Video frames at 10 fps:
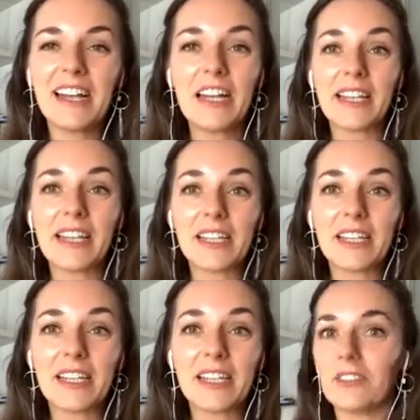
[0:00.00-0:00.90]
That's why
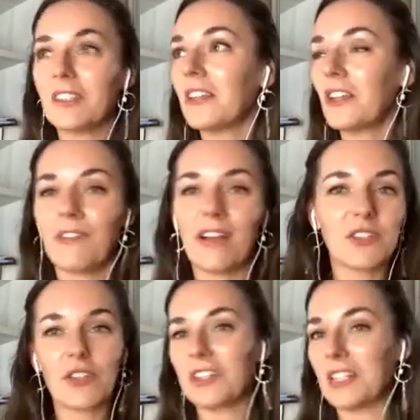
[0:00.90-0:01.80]
I thought, instead of
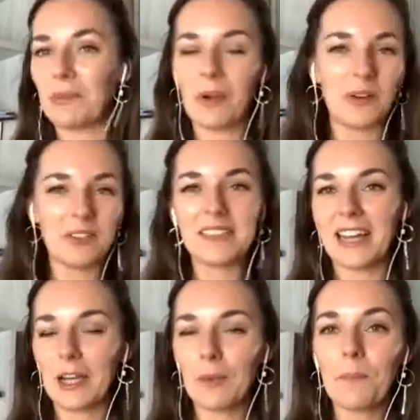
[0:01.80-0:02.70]
answering them all the
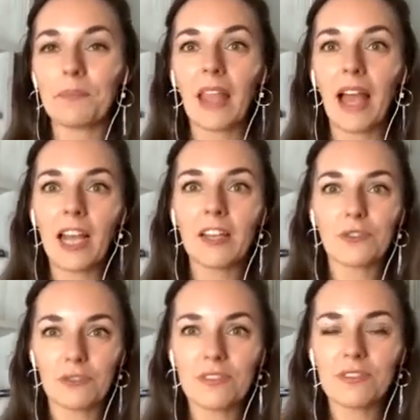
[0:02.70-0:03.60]
time, I
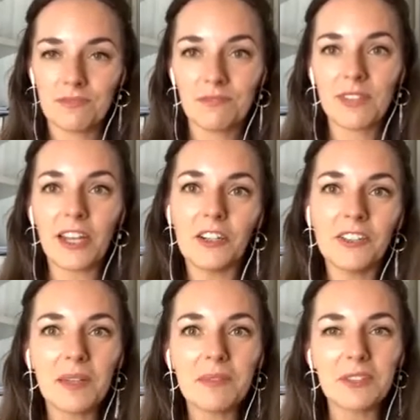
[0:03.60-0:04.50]
should turn
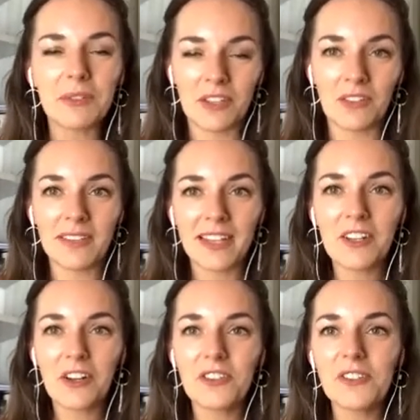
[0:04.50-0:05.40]
them into an online
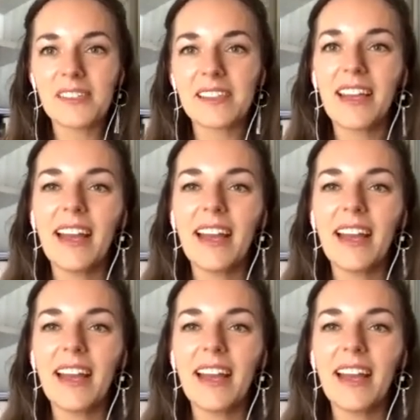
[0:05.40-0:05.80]
course.